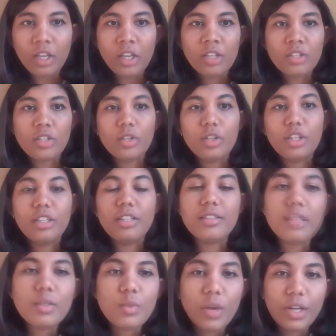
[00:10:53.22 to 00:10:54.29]
So this
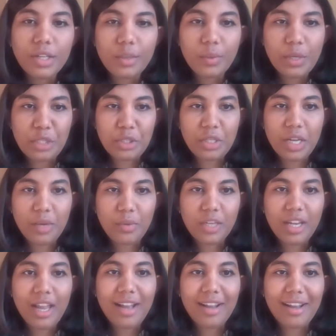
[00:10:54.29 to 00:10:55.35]
is one question I
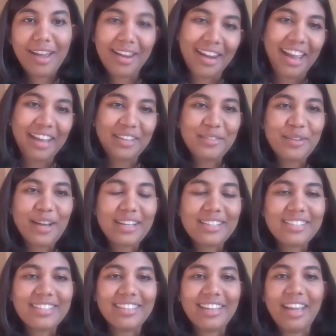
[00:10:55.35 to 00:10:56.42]
would like to
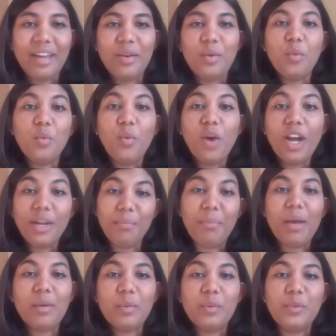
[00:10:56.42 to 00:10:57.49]
ask again. What
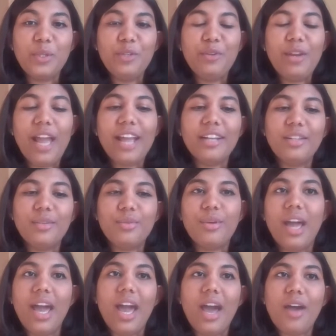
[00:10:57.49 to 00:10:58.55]
power would you like to
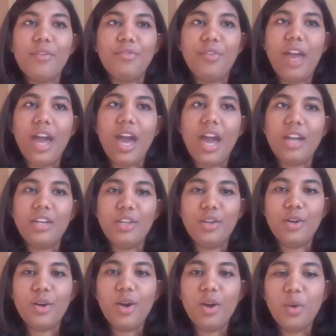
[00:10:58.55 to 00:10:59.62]
have at
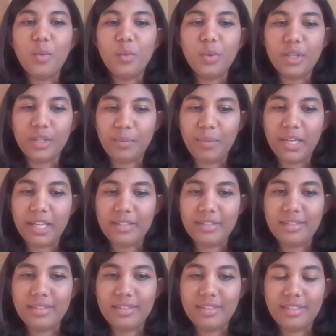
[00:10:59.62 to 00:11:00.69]
your
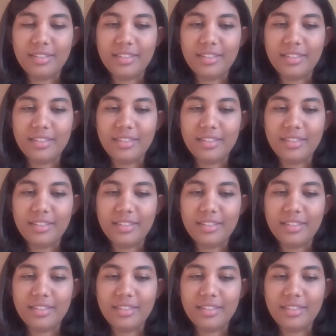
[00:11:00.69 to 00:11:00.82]
workplace?